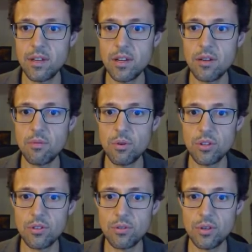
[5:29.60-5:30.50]
I
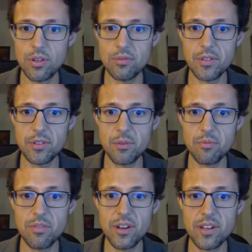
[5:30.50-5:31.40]
want to have the
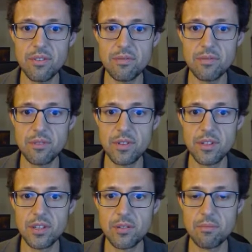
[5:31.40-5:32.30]
top 5
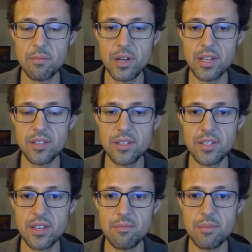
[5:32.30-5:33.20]
by the
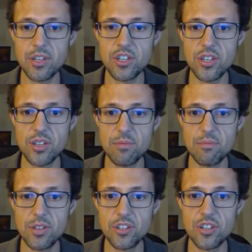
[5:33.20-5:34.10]
same measure
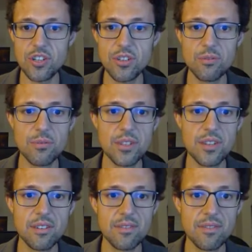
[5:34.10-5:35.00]
I'm actually
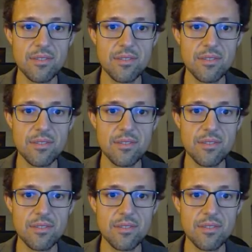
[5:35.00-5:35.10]
using,